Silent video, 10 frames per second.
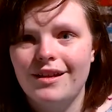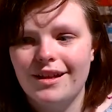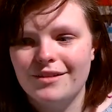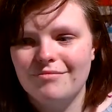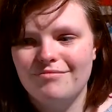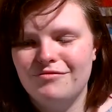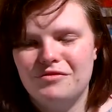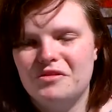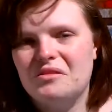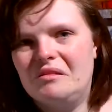Like,
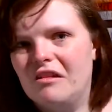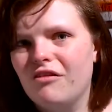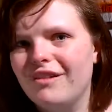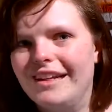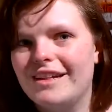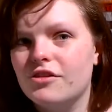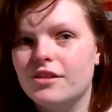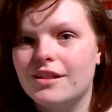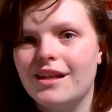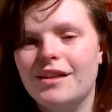not really
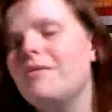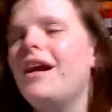interested in them.